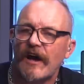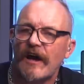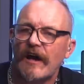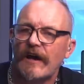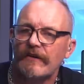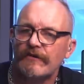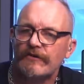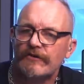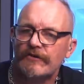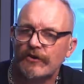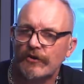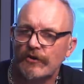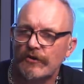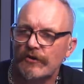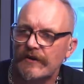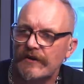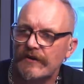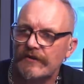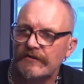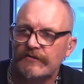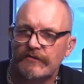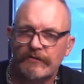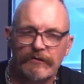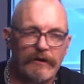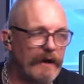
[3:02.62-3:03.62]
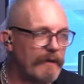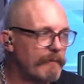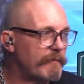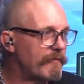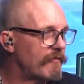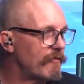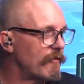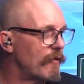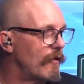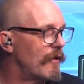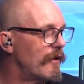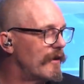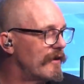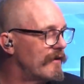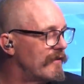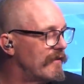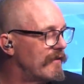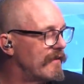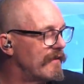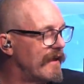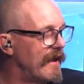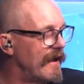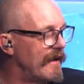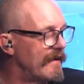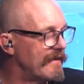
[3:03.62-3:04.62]
not turn into, I'm sorry,
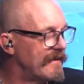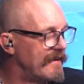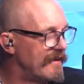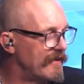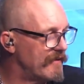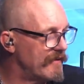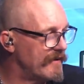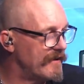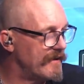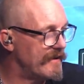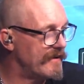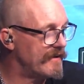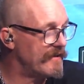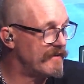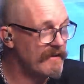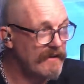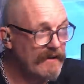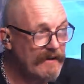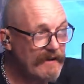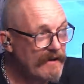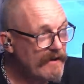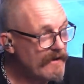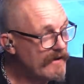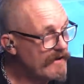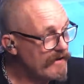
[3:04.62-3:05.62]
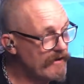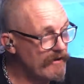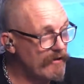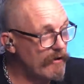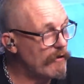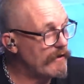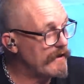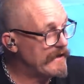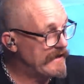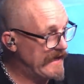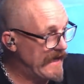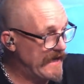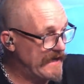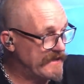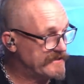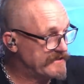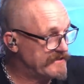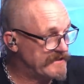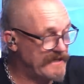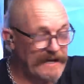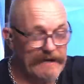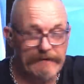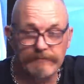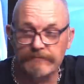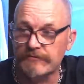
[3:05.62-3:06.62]
that Killian, you know, and
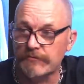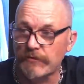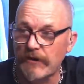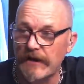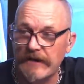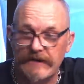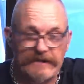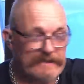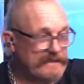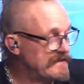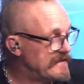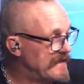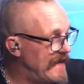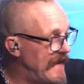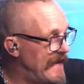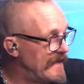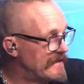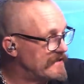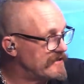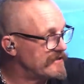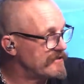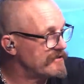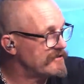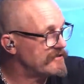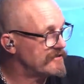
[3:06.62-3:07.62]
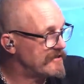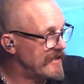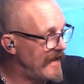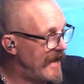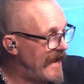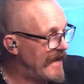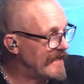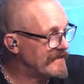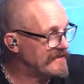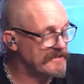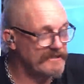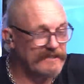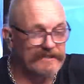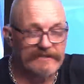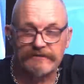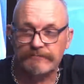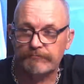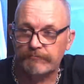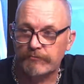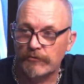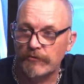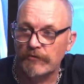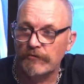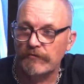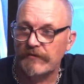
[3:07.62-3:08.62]
Sam's right. Stats are stats, and he's
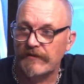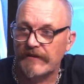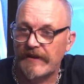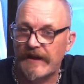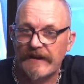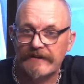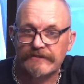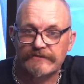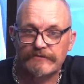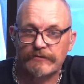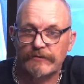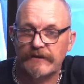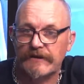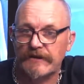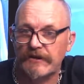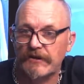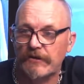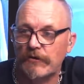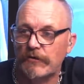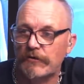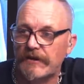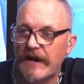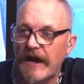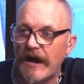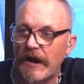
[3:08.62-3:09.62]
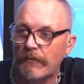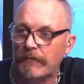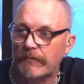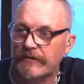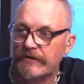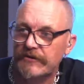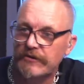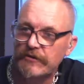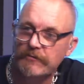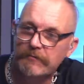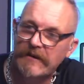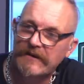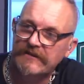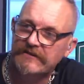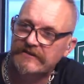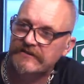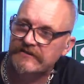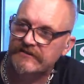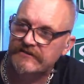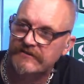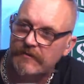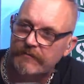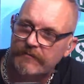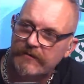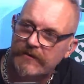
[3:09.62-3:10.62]
proven that so he can go down. But you
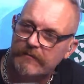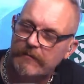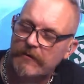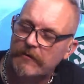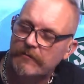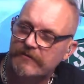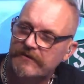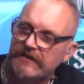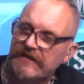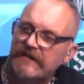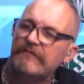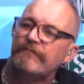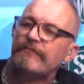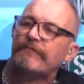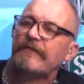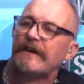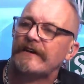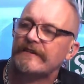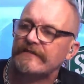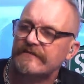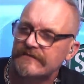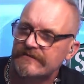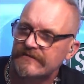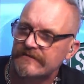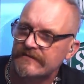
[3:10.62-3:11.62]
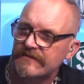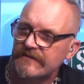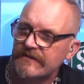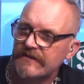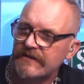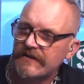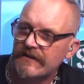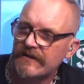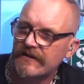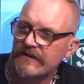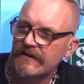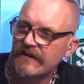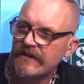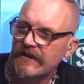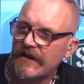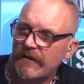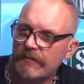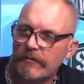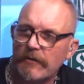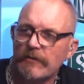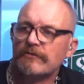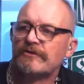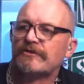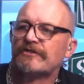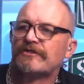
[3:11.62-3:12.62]
mentioned something about defense,
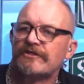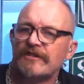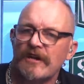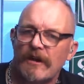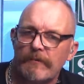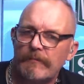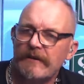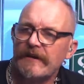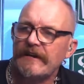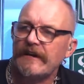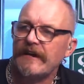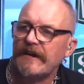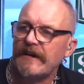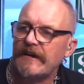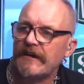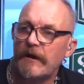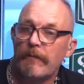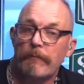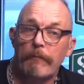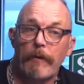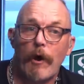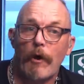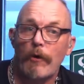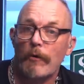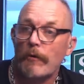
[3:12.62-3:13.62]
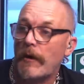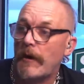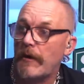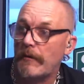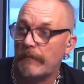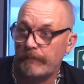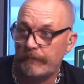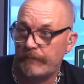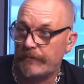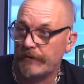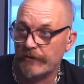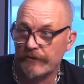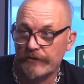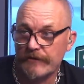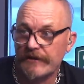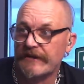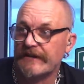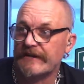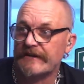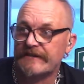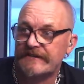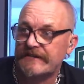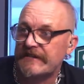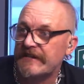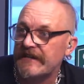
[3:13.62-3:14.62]
about subbing in, about
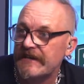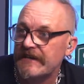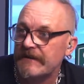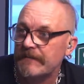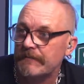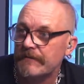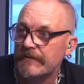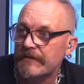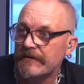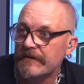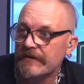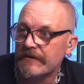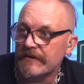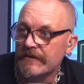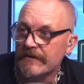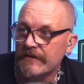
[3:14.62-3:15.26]
building a team.